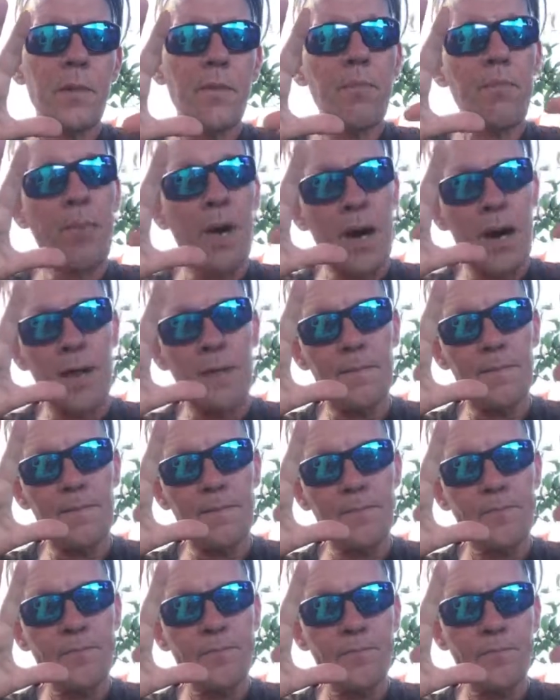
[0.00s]
But
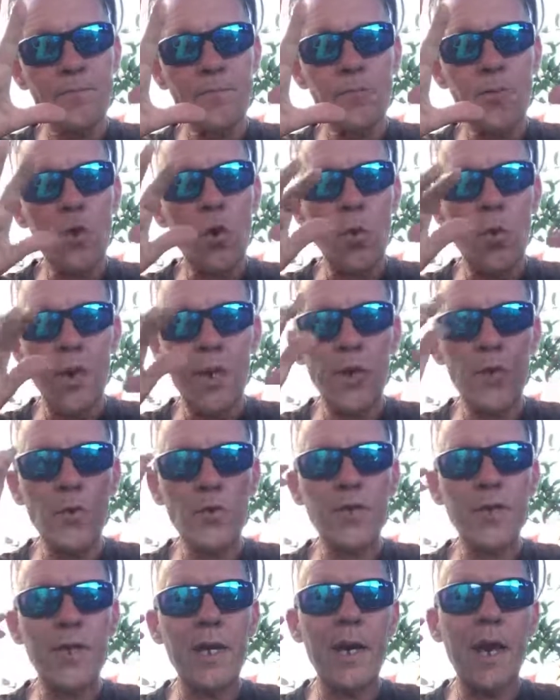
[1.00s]
when you
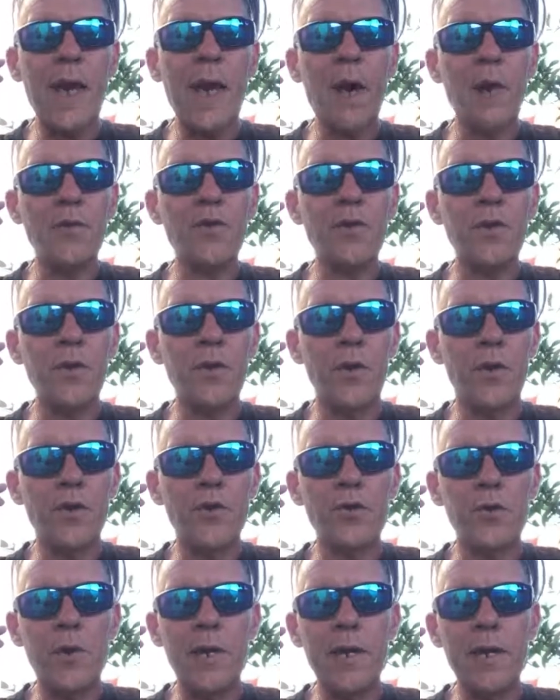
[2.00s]
see a house in your
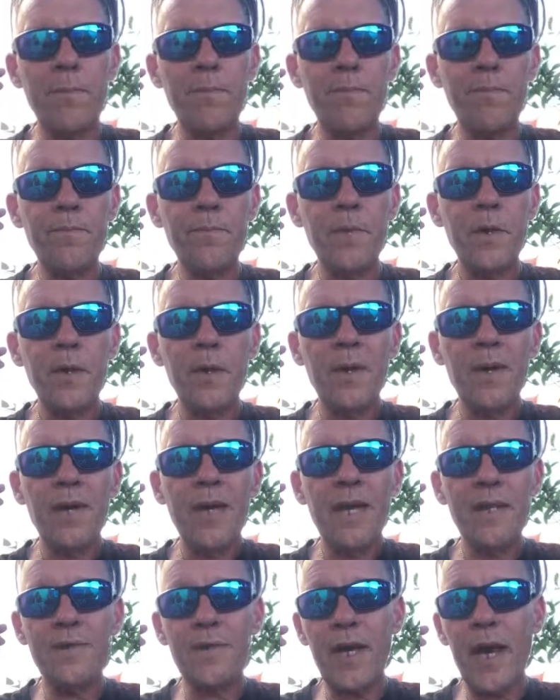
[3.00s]
dream,
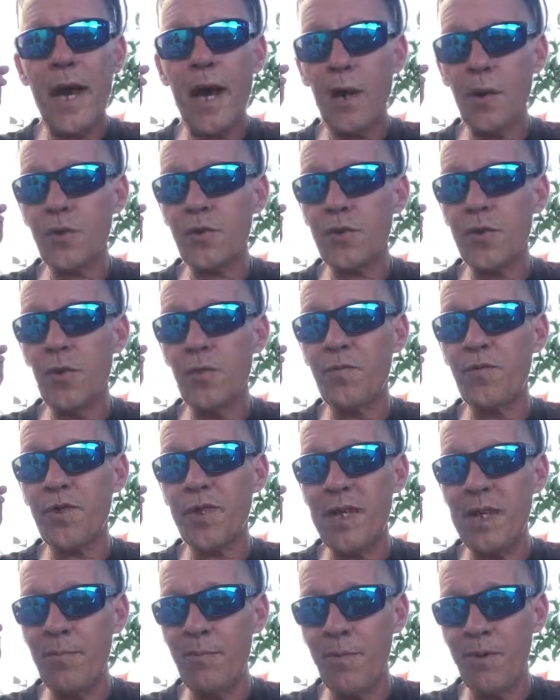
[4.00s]
it's a house you've
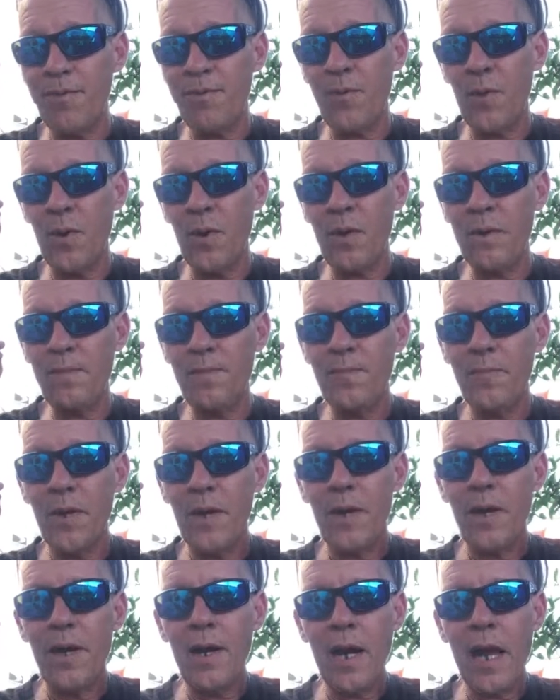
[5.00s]
seen before
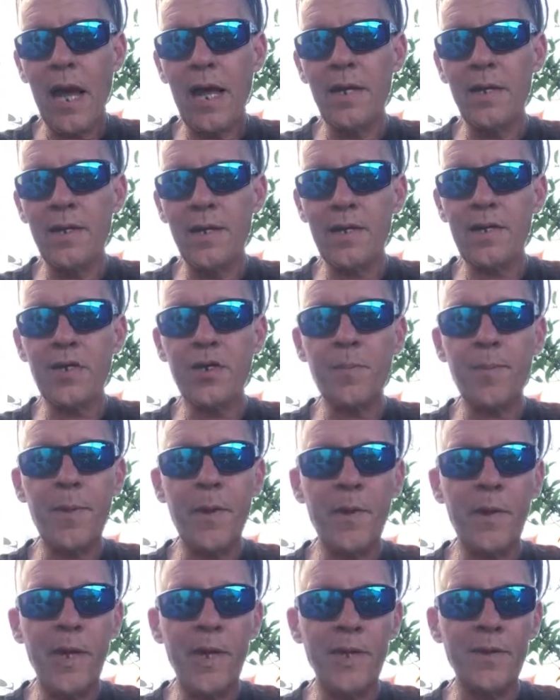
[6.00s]
and had an
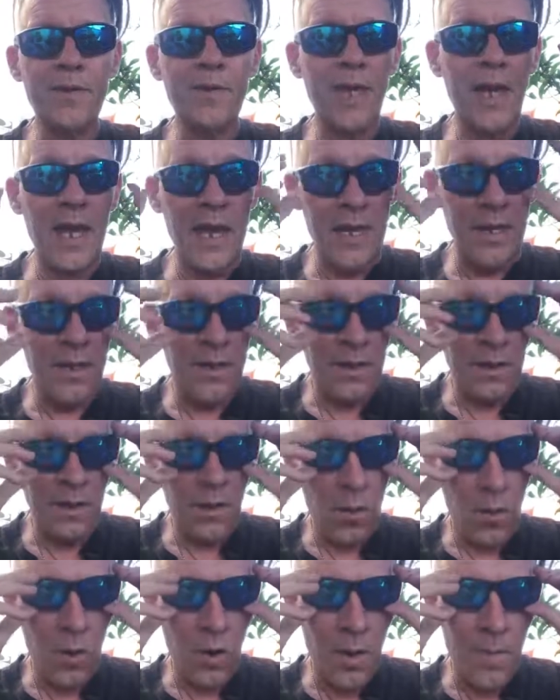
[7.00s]
experience in
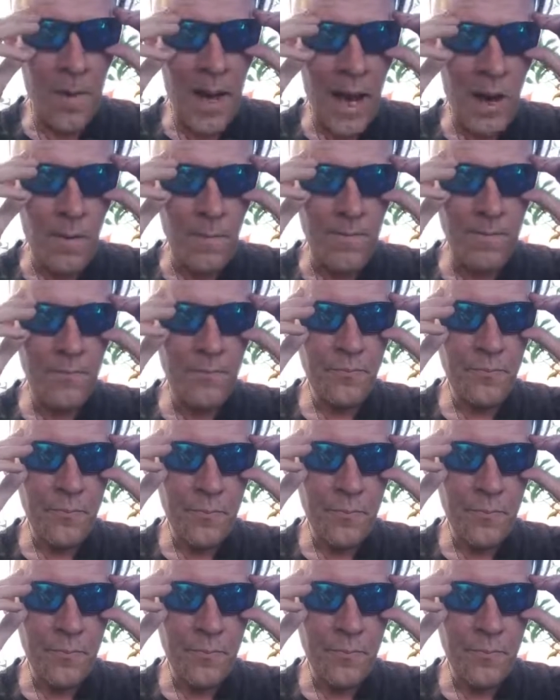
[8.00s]
or about.